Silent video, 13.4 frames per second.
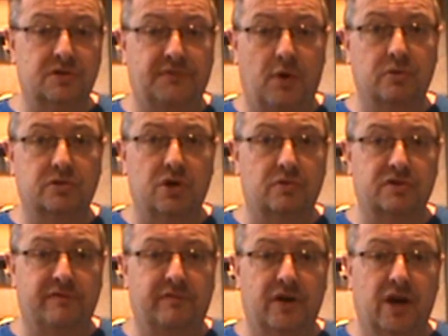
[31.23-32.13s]
of photos
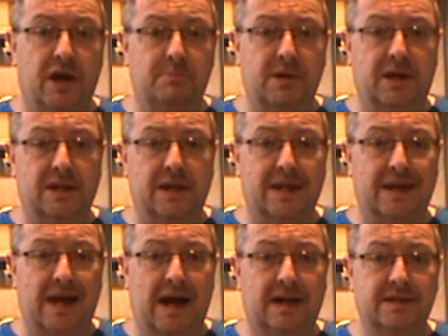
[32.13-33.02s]
of Piccadilly
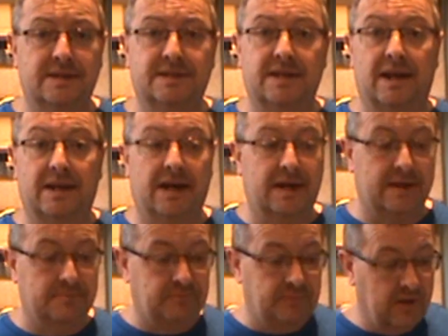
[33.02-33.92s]
Gardens at night.